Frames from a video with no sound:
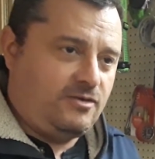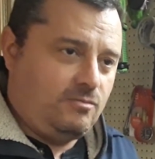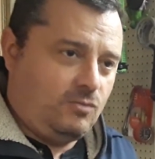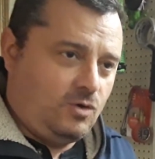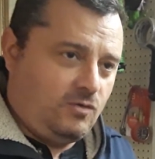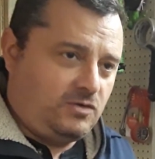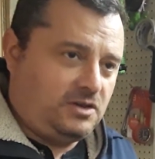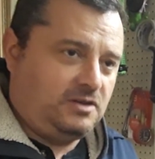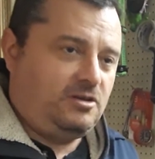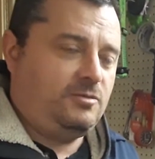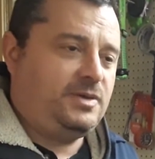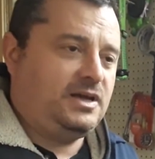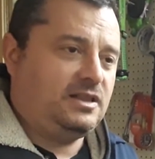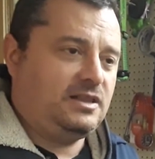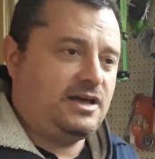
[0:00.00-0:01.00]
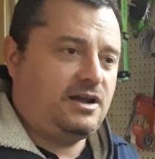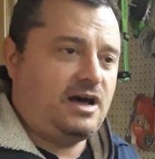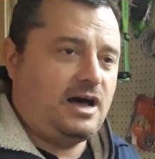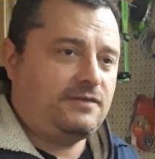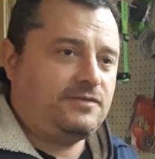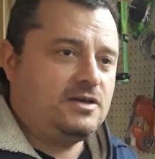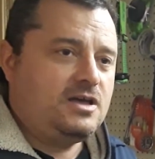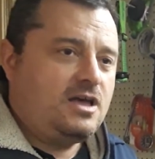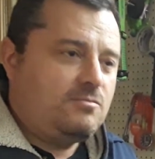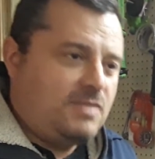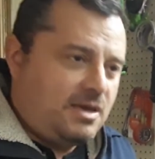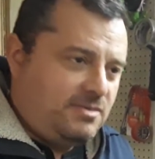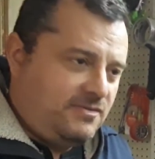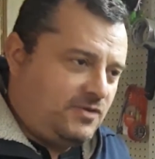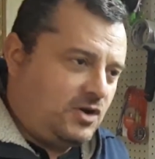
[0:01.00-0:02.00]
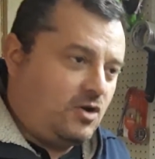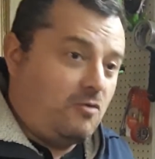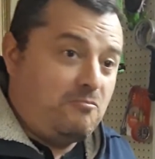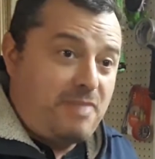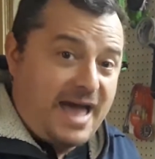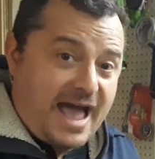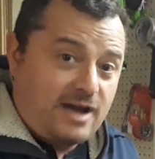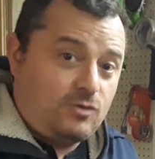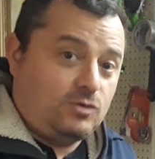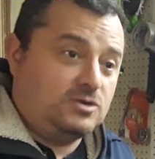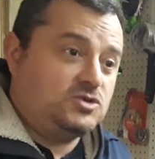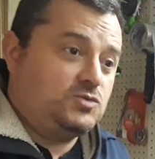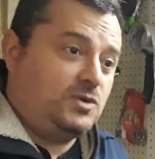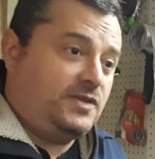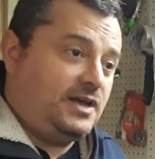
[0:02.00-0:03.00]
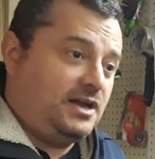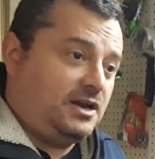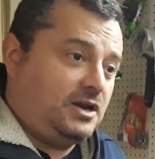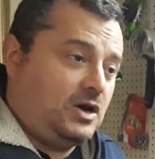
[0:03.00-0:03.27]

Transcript: Move it a little bit, let off. Maybe even go backwards with it,